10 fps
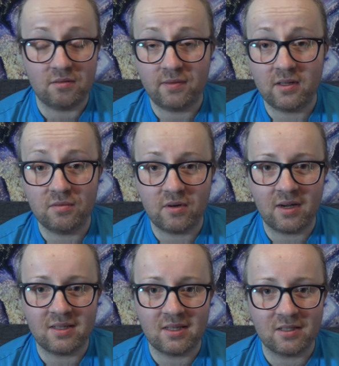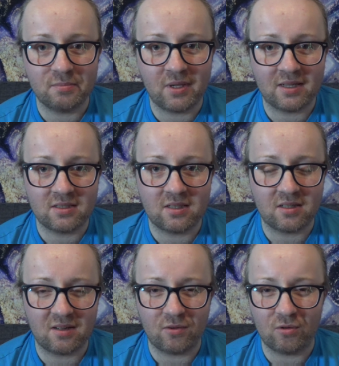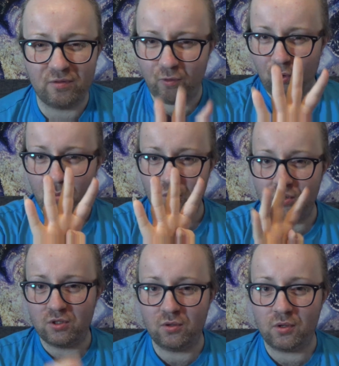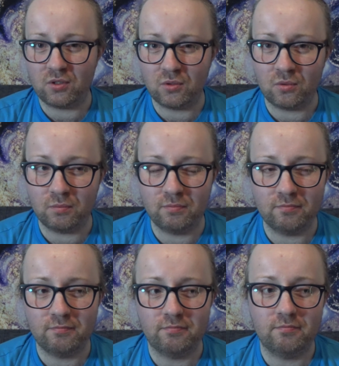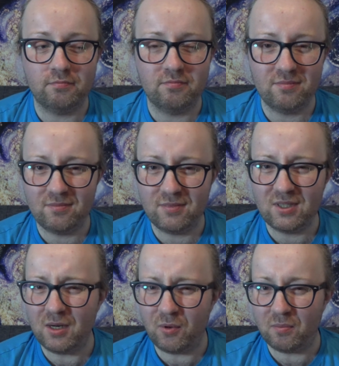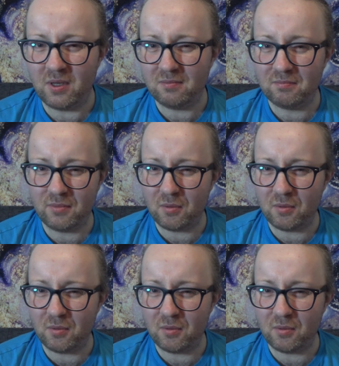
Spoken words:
final variety is plastic. I've got 4 more to show you, so stick with me, bear